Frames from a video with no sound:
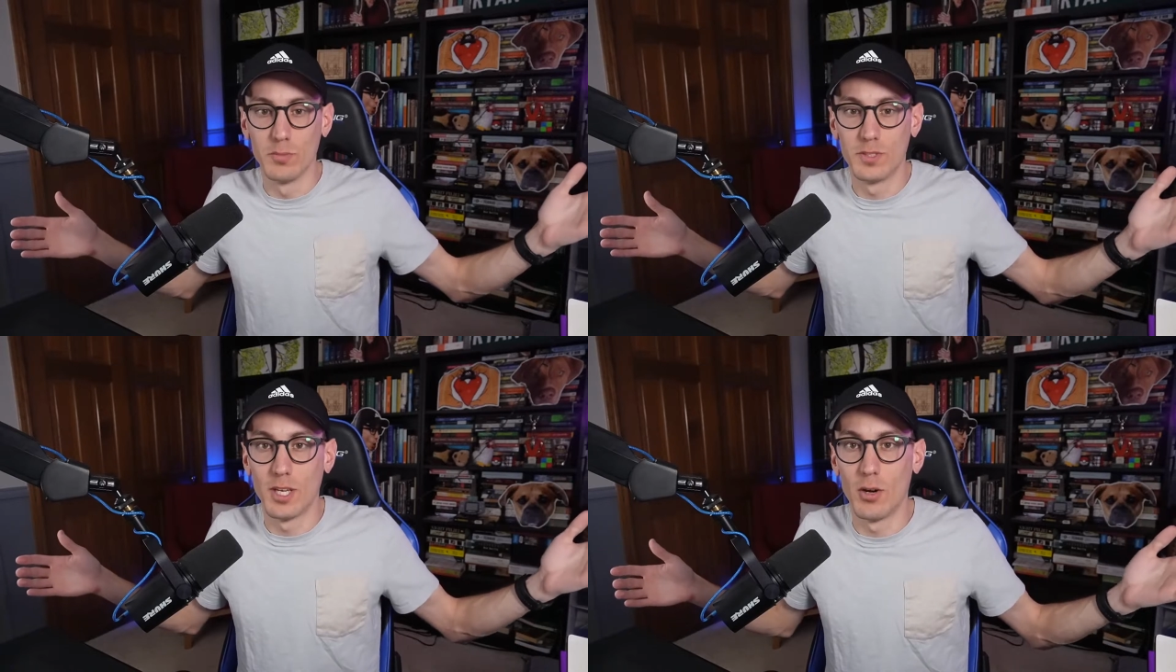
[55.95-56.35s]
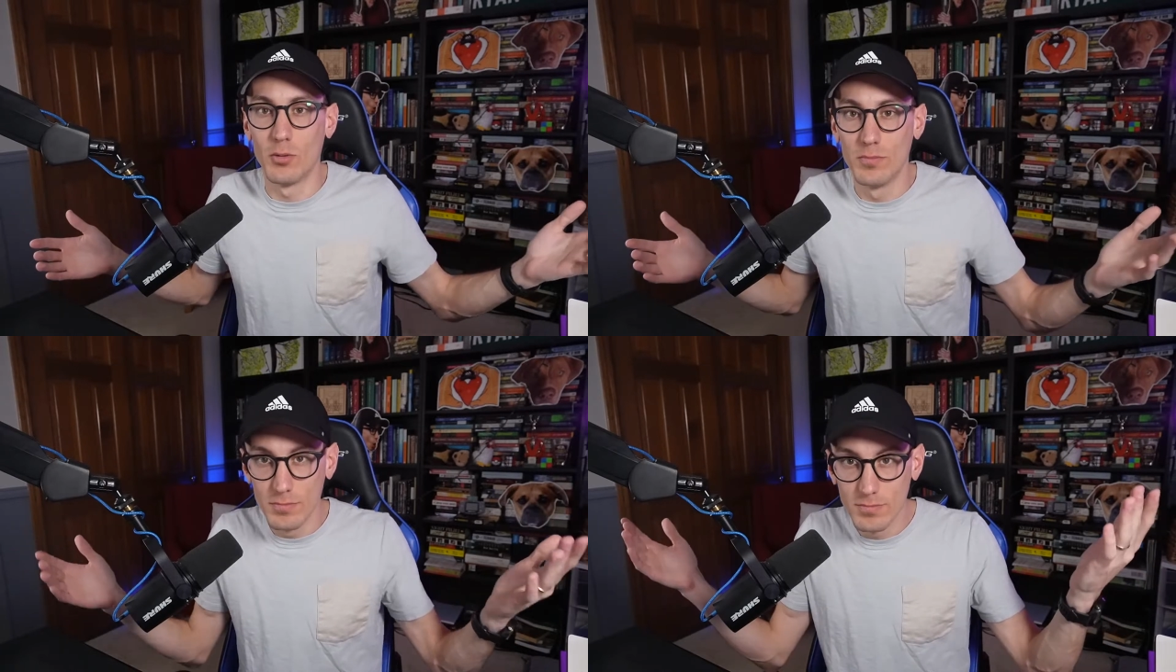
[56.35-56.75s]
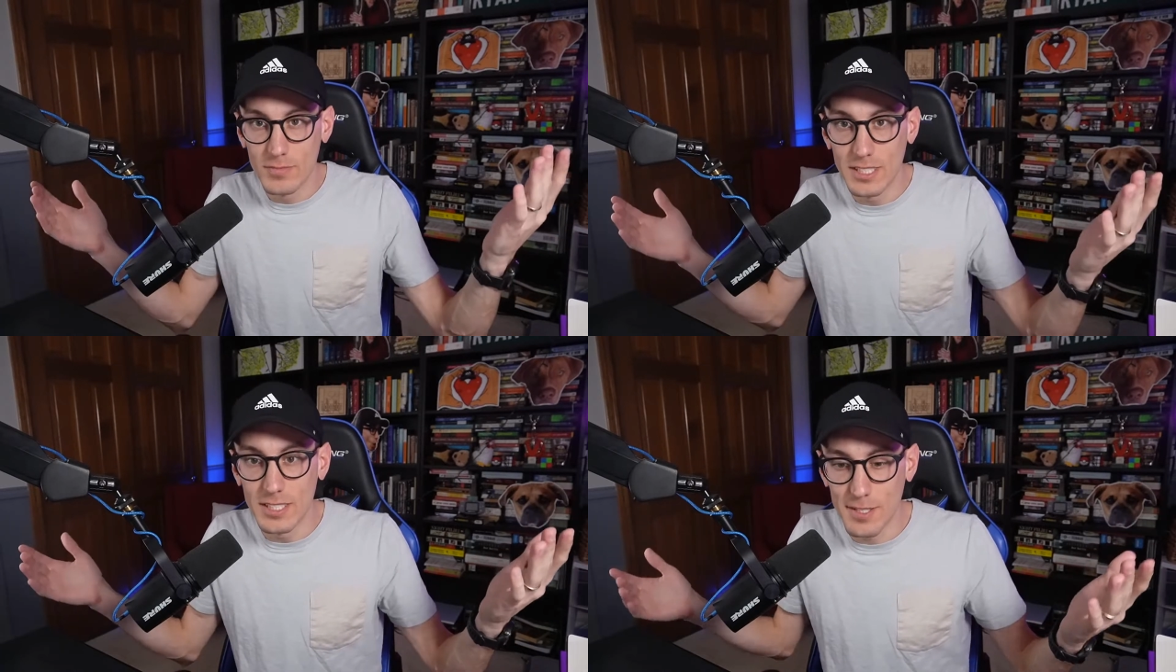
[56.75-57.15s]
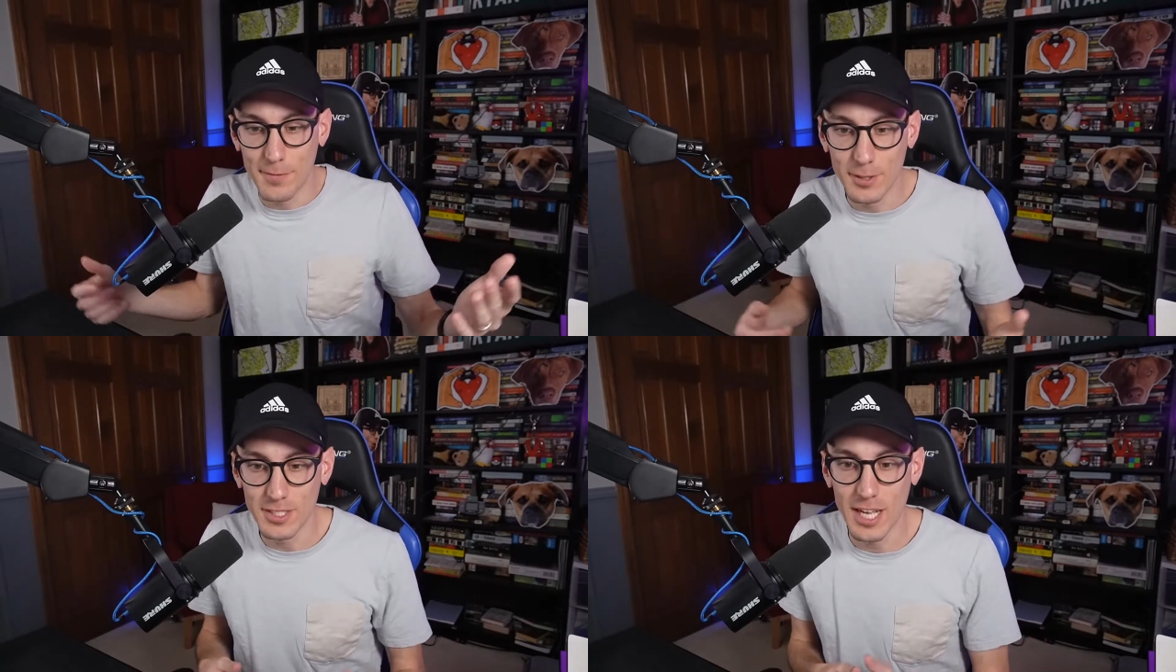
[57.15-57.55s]
So this is the
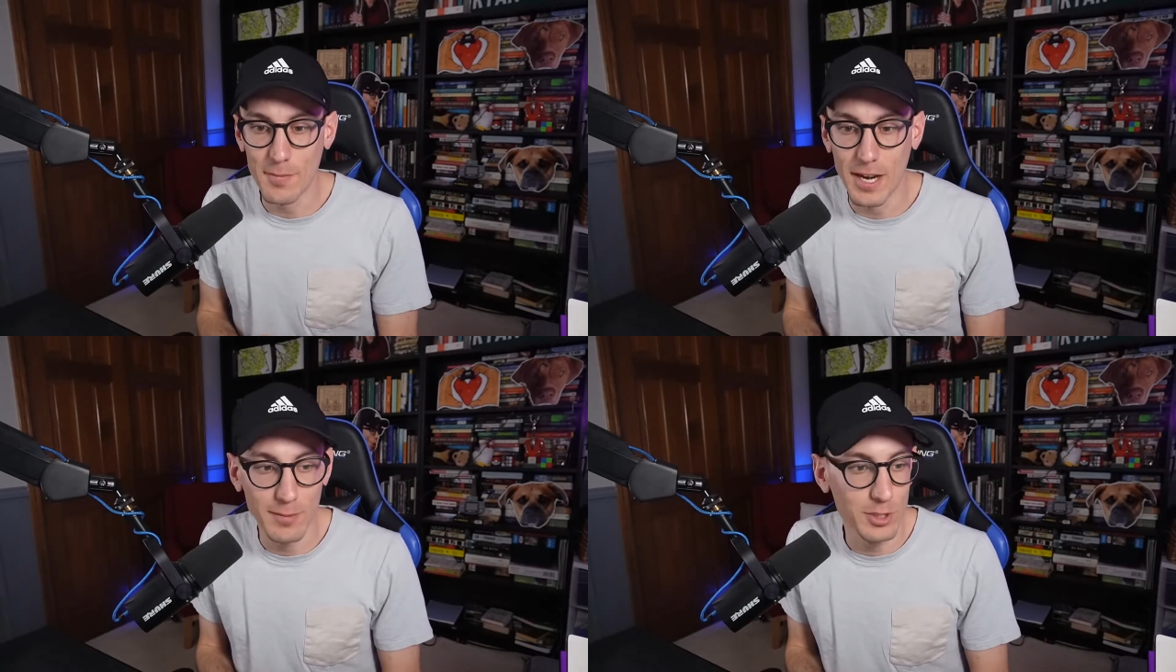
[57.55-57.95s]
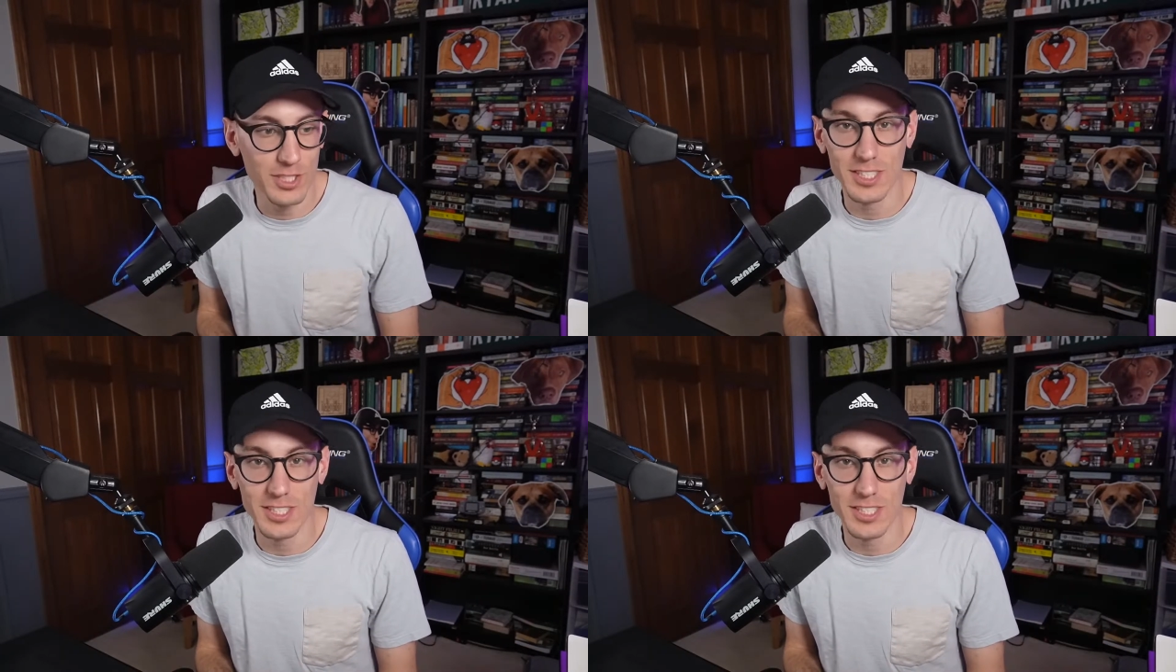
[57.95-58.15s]
first time that I'm just